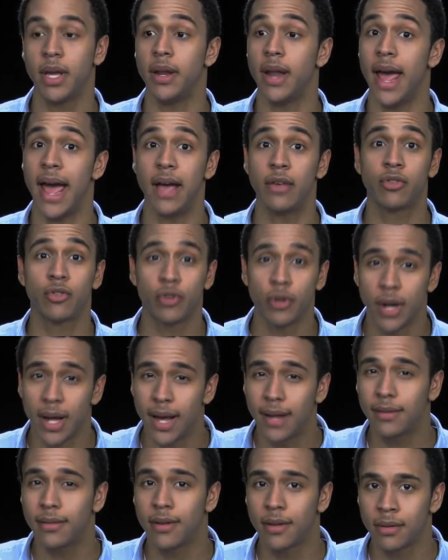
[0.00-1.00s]
an
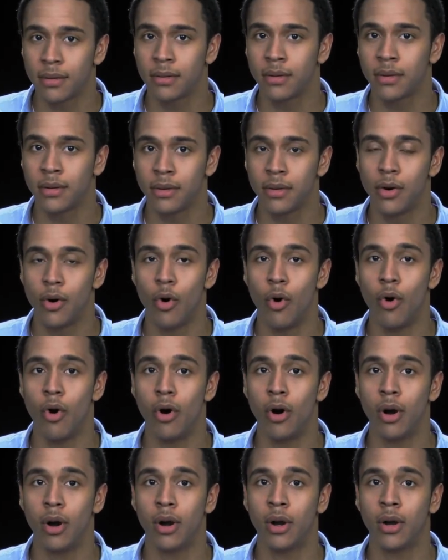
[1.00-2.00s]
astronaut
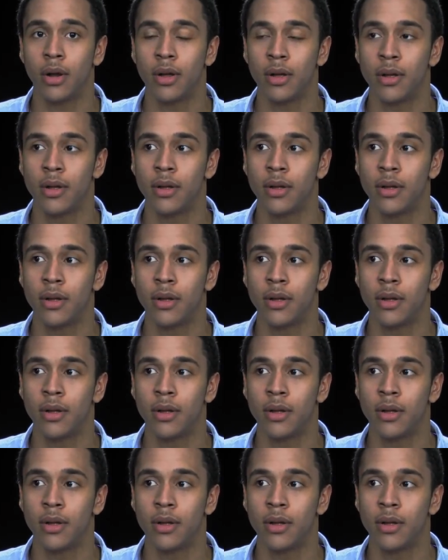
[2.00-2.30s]
or